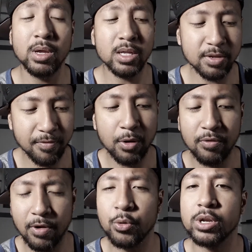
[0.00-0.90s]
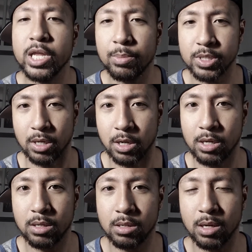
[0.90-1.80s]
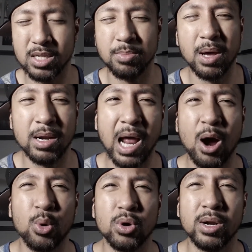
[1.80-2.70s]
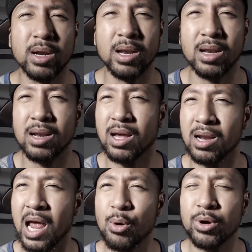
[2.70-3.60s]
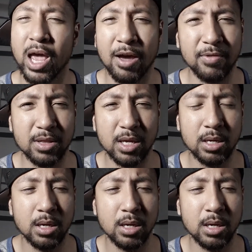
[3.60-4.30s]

It's a very, very deep study. It's about an hour and an hour and a half, I think.